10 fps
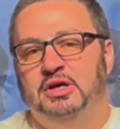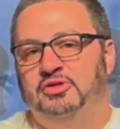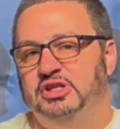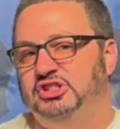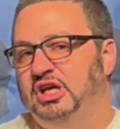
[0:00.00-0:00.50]

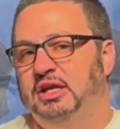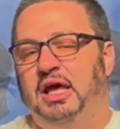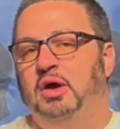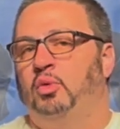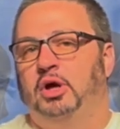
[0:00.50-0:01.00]
This
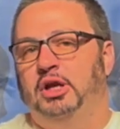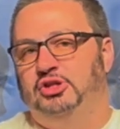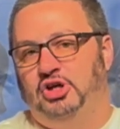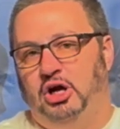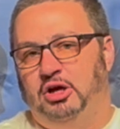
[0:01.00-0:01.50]
Sunday, we're going to
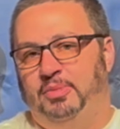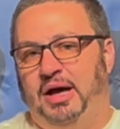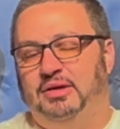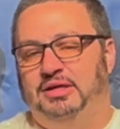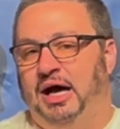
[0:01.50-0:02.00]
talk
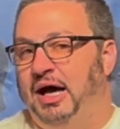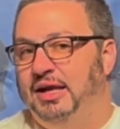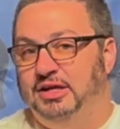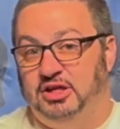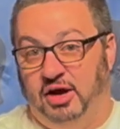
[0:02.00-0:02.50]
about
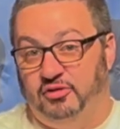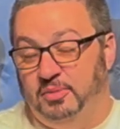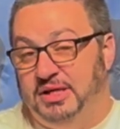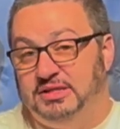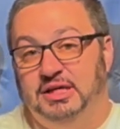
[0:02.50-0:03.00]
God and
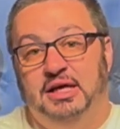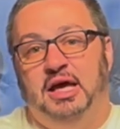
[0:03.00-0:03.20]
government,